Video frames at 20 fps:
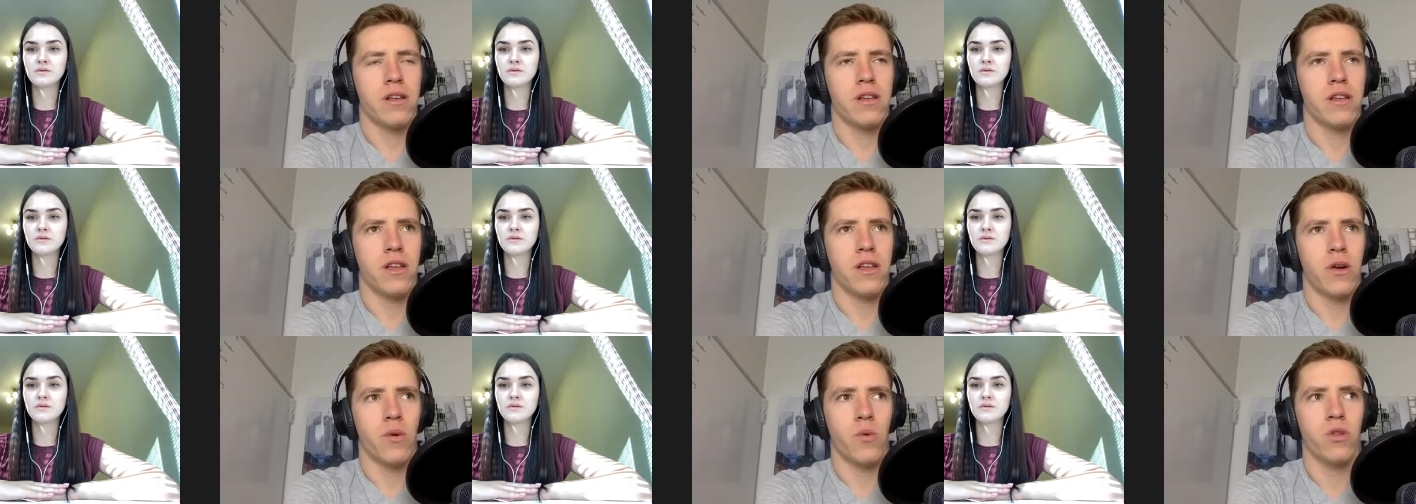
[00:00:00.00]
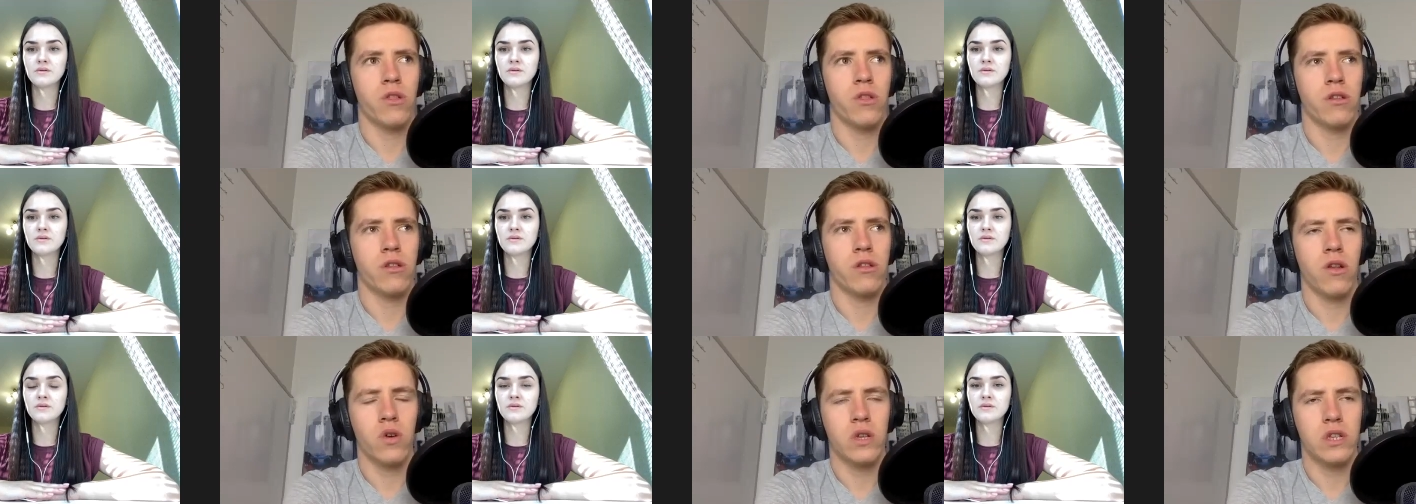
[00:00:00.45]
Speaker 1: it was a
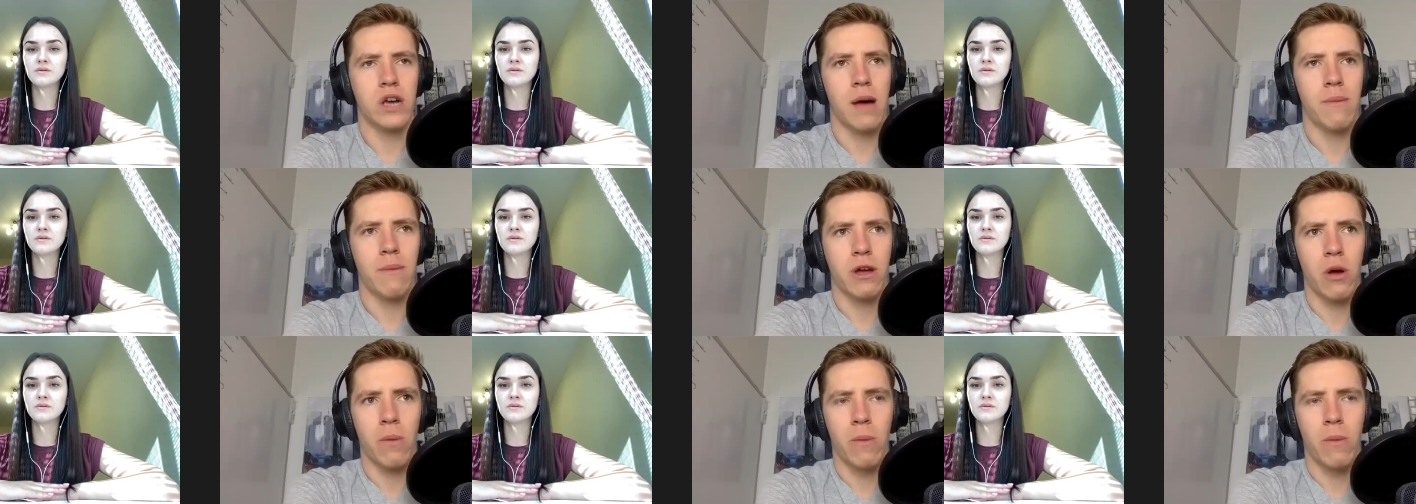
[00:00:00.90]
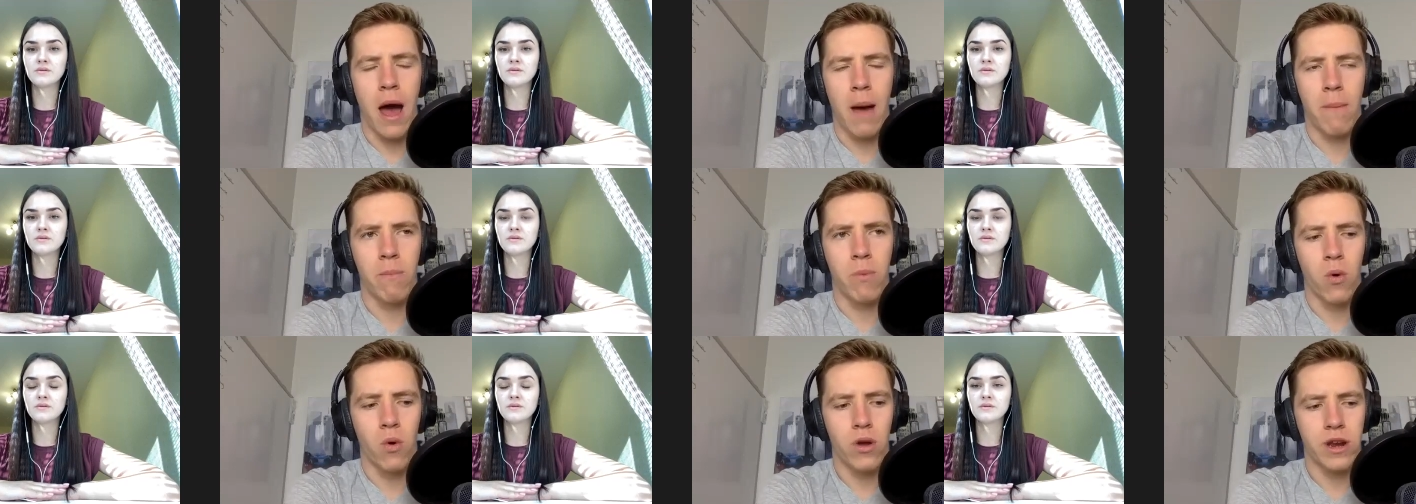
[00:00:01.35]
long time ago, but I
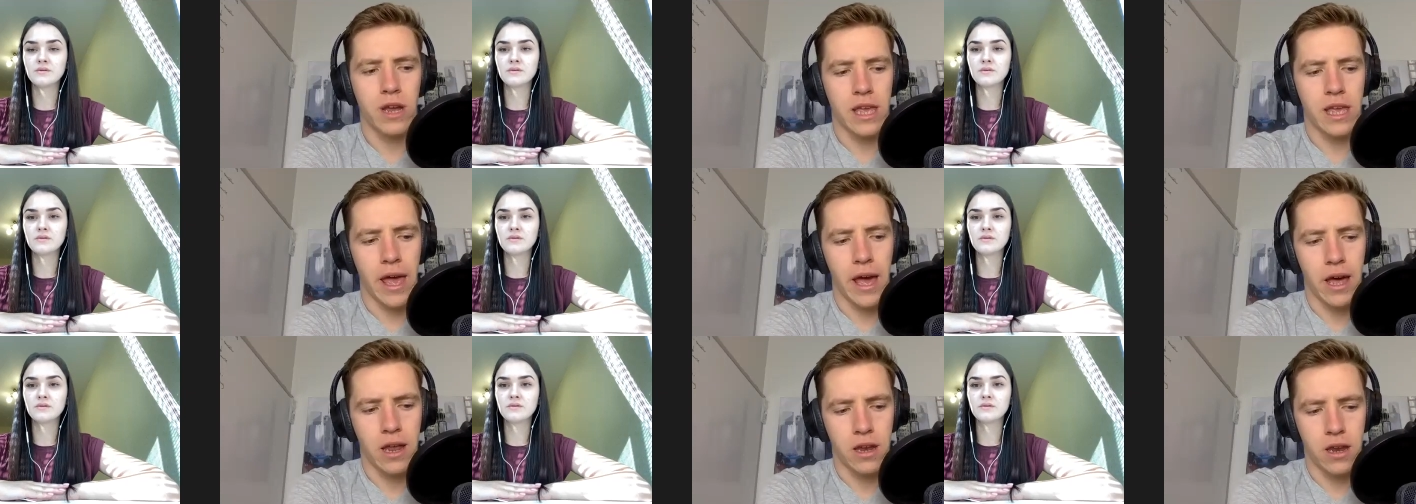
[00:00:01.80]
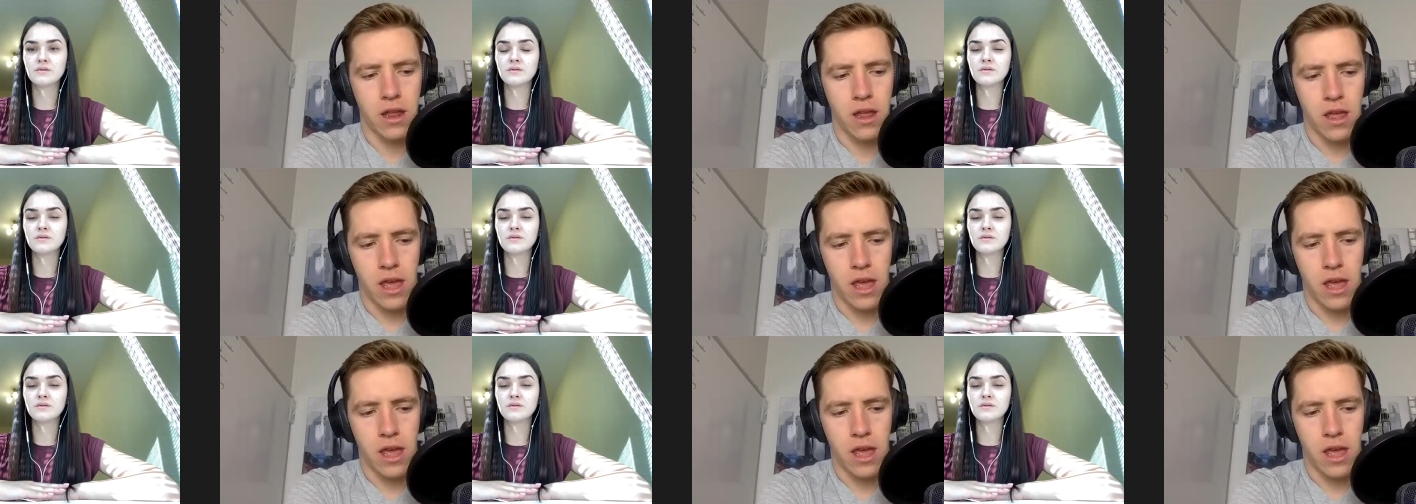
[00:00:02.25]
bought an account